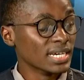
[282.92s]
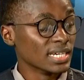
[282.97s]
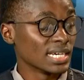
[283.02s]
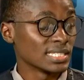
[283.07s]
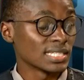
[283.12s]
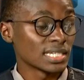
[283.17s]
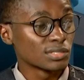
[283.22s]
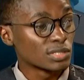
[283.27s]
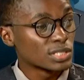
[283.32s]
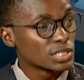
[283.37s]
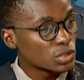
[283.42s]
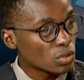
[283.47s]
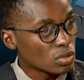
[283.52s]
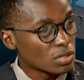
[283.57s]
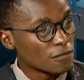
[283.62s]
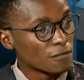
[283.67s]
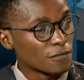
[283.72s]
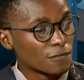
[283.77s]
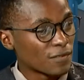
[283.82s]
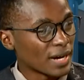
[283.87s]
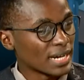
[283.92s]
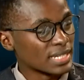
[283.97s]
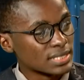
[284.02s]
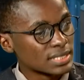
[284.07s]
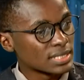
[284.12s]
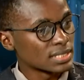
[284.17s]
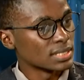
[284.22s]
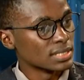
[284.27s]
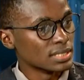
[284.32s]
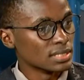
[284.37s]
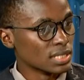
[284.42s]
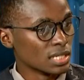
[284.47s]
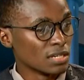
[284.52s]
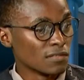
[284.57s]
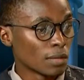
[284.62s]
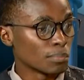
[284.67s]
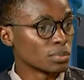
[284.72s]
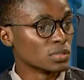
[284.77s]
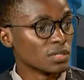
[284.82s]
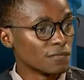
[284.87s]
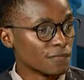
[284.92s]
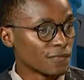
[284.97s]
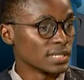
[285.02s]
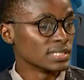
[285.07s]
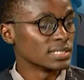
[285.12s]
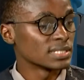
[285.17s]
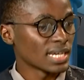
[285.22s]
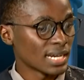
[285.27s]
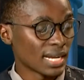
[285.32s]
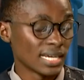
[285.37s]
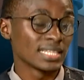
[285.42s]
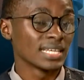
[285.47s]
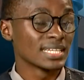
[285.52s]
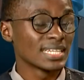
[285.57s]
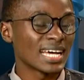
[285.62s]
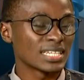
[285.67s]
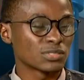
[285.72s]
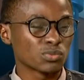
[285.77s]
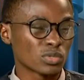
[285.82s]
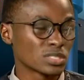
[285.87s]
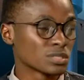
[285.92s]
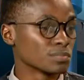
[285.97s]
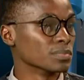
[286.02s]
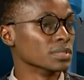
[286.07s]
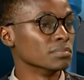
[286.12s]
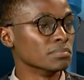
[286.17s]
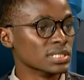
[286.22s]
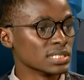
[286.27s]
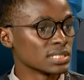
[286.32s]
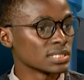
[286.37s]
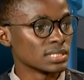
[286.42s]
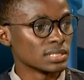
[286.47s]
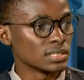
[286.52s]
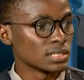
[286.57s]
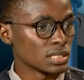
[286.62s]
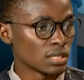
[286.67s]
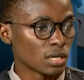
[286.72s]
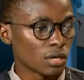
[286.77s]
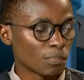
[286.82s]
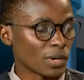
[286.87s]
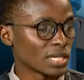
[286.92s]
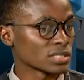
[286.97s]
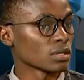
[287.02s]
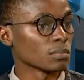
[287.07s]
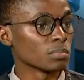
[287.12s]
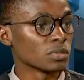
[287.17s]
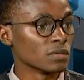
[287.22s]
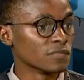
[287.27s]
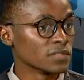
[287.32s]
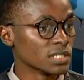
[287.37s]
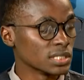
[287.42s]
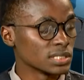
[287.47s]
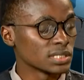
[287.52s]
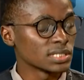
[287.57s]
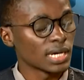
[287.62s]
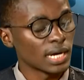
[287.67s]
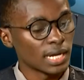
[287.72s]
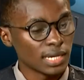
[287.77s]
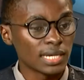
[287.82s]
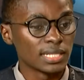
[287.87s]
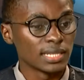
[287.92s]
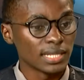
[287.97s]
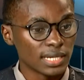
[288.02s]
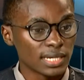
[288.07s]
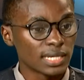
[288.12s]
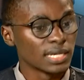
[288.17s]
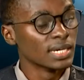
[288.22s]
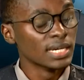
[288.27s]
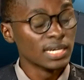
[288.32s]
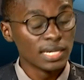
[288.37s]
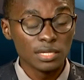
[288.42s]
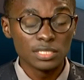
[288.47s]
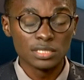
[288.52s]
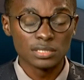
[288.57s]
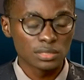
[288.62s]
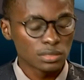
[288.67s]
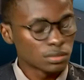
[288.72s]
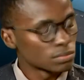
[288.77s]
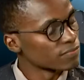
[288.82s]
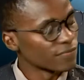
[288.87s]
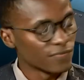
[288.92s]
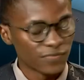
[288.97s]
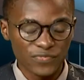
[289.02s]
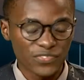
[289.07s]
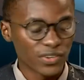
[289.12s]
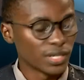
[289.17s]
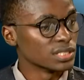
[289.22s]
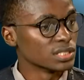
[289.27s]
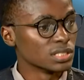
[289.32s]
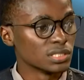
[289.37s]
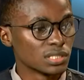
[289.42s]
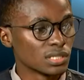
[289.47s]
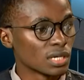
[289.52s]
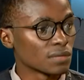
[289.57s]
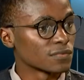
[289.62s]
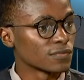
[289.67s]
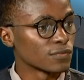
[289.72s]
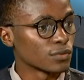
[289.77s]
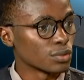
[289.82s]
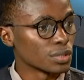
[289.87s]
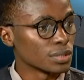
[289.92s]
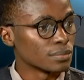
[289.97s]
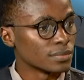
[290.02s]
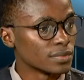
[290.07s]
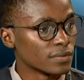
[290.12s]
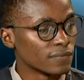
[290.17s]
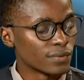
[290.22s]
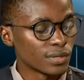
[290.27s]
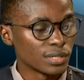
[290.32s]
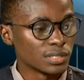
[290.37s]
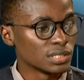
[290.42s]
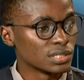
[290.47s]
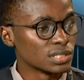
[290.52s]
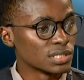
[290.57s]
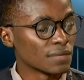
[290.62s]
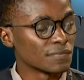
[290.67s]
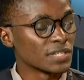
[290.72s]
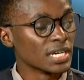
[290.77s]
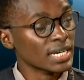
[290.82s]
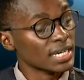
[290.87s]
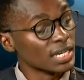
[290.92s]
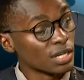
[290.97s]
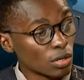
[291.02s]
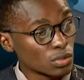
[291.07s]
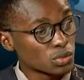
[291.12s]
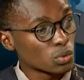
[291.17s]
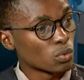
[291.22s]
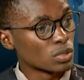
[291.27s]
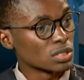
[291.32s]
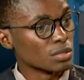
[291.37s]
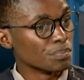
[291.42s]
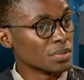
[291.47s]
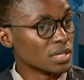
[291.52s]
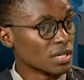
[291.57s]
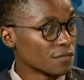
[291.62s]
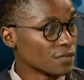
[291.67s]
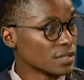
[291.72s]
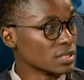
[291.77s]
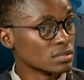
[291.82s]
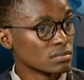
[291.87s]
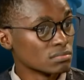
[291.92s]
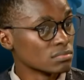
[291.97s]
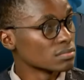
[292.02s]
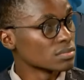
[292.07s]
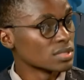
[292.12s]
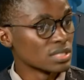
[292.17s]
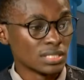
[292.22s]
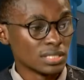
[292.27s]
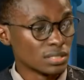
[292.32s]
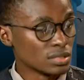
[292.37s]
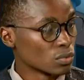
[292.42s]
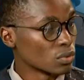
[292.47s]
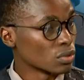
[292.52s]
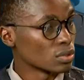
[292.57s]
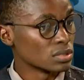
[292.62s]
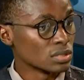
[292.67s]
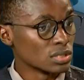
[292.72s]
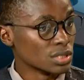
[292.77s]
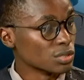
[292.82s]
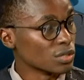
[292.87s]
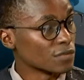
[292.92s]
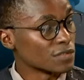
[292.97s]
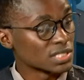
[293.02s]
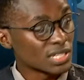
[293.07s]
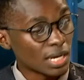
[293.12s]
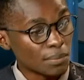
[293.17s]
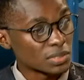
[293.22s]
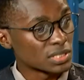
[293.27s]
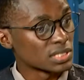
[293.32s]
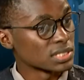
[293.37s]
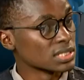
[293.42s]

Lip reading: He has actually solidified the Liverpool defense, and I think that's what's been missing in the past couple of years, and I think he's very deserved for him. Very deserved. He also won the PFA. He won the UEFA Champions